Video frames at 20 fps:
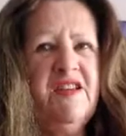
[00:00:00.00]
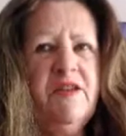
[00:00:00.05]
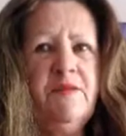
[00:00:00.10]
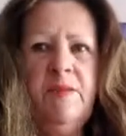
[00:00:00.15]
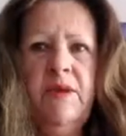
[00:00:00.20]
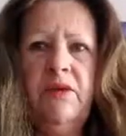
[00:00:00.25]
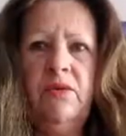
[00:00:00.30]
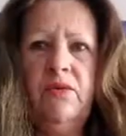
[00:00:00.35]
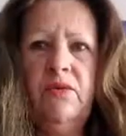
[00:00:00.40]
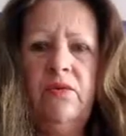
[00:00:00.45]

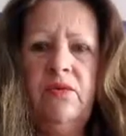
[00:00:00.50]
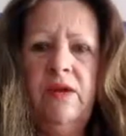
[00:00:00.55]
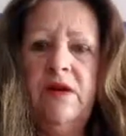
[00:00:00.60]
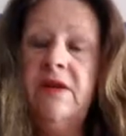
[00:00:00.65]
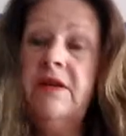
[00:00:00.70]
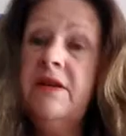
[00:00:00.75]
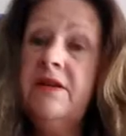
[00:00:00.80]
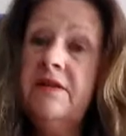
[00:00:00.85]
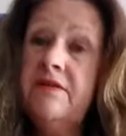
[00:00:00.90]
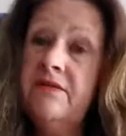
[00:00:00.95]
aspect, oh,
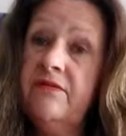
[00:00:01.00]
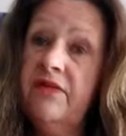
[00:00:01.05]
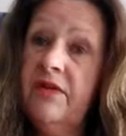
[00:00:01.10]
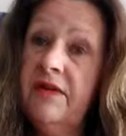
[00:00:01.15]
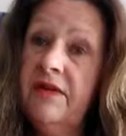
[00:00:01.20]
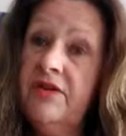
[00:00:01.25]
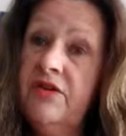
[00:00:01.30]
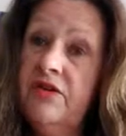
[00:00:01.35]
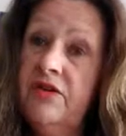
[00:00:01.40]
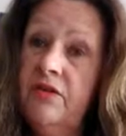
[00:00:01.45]
that needs some
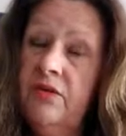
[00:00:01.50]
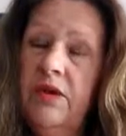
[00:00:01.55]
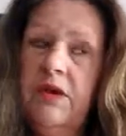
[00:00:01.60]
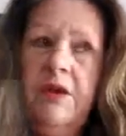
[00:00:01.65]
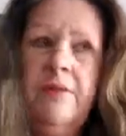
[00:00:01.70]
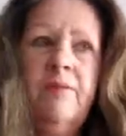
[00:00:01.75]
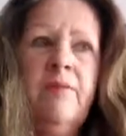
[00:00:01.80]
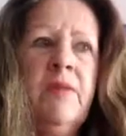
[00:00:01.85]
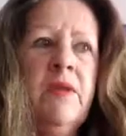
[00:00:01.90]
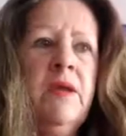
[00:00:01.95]
fine
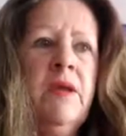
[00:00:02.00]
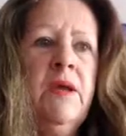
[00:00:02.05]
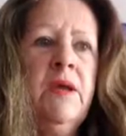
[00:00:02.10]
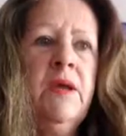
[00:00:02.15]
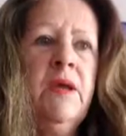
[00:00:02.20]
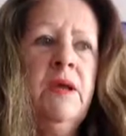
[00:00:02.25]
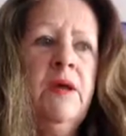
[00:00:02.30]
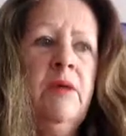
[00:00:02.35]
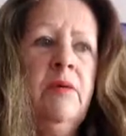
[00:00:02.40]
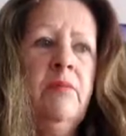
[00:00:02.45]
tuning.
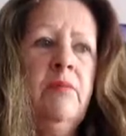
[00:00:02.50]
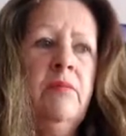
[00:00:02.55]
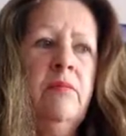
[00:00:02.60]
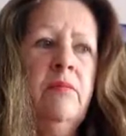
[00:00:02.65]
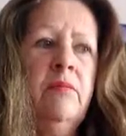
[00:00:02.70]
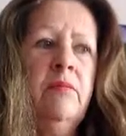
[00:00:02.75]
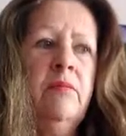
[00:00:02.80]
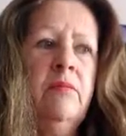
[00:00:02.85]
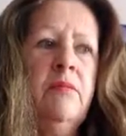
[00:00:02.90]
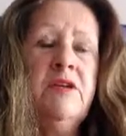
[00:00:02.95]

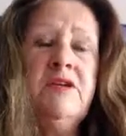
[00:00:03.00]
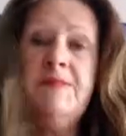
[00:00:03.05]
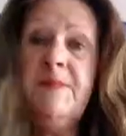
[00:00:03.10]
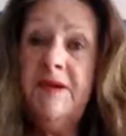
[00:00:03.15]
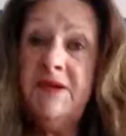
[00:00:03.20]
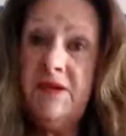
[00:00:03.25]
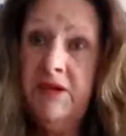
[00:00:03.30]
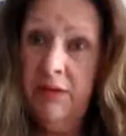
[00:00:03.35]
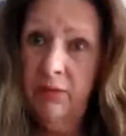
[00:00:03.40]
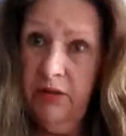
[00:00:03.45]

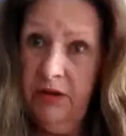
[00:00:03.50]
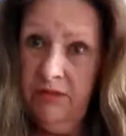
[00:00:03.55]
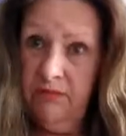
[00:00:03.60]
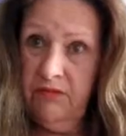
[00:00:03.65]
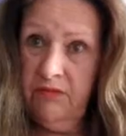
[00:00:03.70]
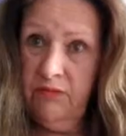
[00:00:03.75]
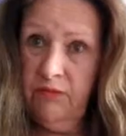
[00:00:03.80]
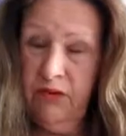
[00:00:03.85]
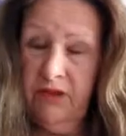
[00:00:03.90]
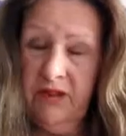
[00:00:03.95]
especially
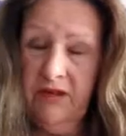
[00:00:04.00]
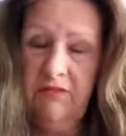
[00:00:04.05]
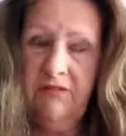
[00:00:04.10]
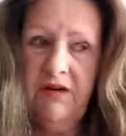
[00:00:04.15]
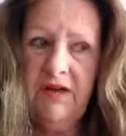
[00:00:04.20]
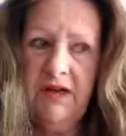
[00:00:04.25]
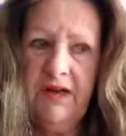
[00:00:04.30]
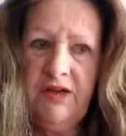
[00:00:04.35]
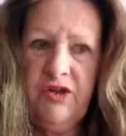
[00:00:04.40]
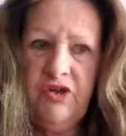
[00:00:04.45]
within
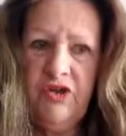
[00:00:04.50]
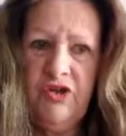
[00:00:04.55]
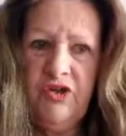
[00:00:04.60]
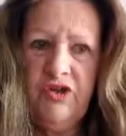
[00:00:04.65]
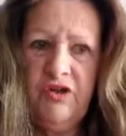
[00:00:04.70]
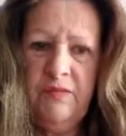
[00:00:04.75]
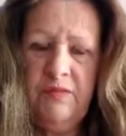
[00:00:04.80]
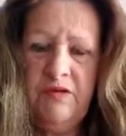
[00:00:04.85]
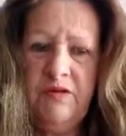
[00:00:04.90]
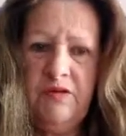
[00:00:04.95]

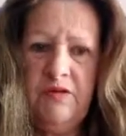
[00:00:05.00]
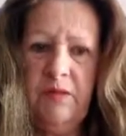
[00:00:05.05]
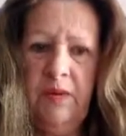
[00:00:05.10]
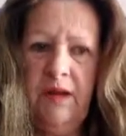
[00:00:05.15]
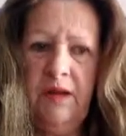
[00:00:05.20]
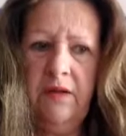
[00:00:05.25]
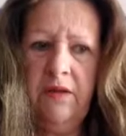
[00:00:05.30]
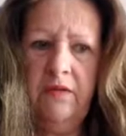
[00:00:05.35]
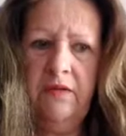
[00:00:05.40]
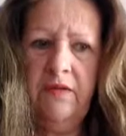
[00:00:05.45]
relationships as
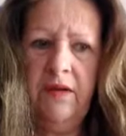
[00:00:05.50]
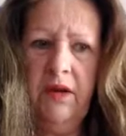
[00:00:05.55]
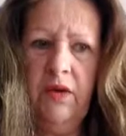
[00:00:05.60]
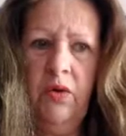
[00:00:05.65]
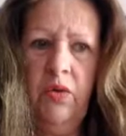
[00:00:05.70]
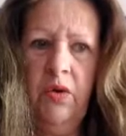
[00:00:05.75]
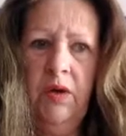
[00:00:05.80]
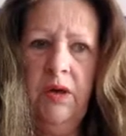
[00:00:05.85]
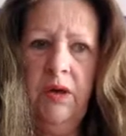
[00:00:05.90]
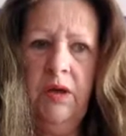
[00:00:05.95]
well.
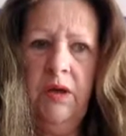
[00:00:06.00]
So,